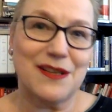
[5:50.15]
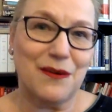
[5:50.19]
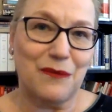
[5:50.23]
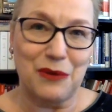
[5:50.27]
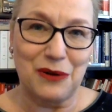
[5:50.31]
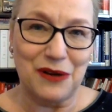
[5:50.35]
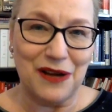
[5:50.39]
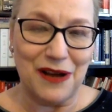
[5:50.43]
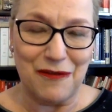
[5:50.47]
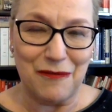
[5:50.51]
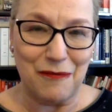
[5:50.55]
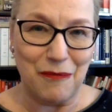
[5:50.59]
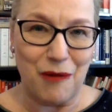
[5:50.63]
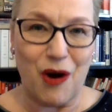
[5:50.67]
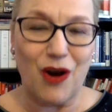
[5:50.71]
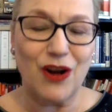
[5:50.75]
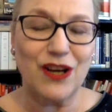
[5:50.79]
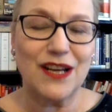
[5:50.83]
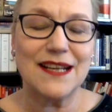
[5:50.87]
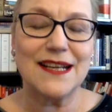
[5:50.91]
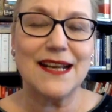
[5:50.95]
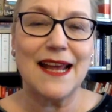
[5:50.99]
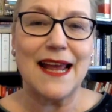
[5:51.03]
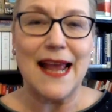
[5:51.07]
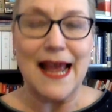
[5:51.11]
I wouldn't have bought
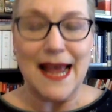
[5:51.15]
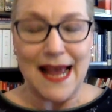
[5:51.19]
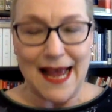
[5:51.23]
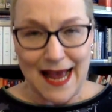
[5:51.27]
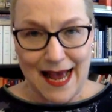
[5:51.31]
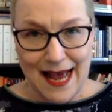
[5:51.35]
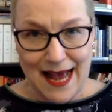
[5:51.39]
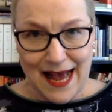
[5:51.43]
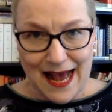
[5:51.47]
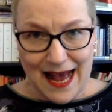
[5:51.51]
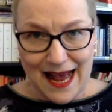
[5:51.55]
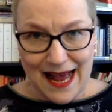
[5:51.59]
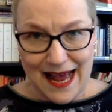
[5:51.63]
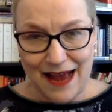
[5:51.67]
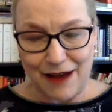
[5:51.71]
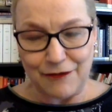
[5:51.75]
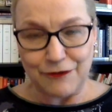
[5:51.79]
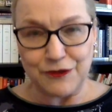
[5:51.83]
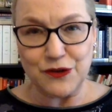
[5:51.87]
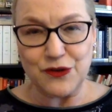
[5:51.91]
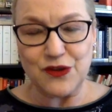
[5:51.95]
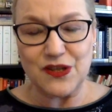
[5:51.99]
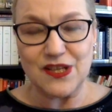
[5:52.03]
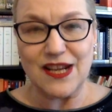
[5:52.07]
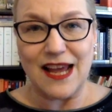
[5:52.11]
it. I have
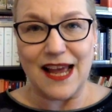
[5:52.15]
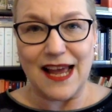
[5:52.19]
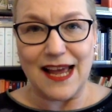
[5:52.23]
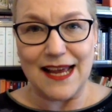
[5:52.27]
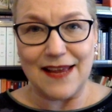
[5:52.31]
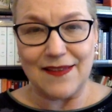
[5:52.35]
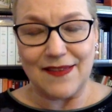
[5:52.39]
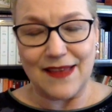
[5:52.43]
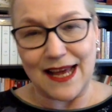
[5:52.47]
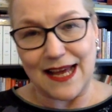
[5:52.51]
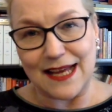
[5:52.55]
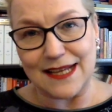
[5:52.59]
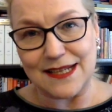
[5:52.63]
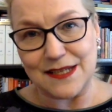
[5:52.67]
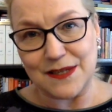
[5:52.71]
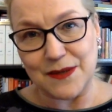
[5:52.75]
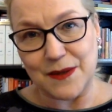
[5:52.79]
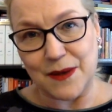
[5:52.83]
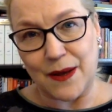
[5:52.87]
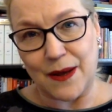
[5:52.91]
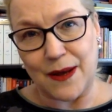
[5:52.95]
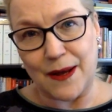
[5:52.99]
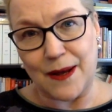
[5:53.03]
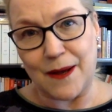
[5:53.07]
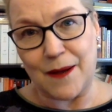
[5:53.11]
to say that
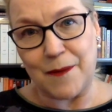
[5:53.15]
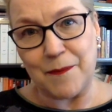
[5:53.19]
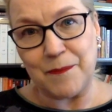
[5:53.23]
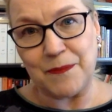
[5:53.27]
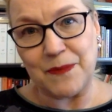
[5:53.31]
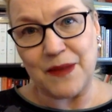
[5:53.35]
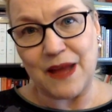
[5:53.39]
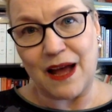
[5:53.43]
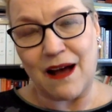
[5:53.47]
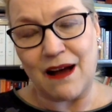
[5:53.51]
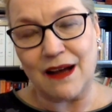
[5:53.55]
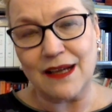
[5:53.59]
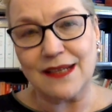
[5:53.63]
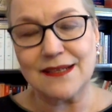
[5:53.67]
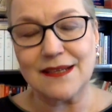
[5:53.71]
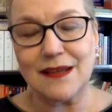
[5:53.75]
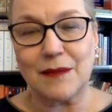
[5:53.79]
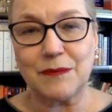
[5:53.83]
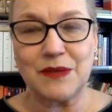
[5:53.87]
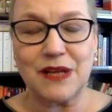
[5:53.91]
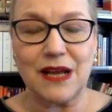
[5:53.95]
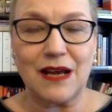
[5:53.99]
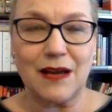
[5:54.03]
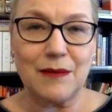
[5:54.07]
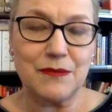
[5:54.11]
um, I
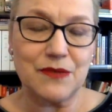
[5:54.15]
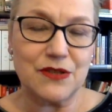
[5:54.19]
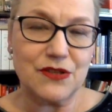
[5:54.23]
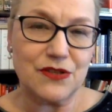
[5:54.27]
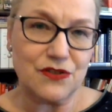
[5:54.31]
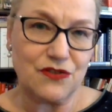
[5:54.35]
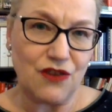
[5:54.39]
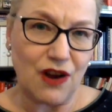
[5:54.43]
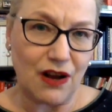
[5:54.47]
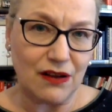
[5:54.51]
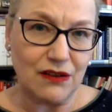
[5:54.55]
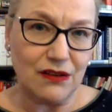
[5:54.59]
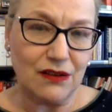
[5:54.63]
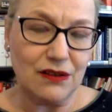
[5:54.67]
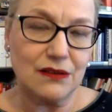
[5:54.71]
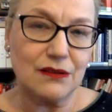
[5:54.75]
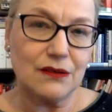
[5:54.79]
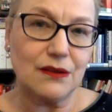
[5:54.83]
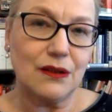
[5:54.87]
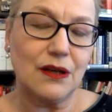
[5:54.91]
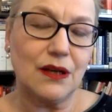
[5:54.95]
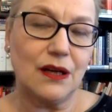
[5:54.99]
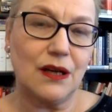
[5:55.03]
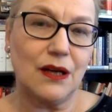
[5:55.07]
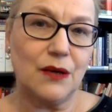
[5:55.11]
sometimes struggle
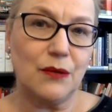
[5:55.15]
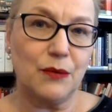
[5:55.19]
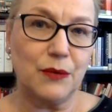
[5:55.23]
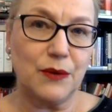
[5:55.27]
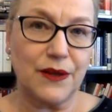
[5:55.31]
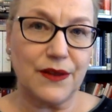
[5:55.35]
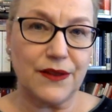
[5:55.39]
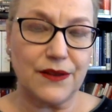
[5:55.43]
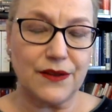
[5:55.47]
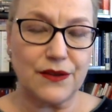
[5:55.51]
uh, with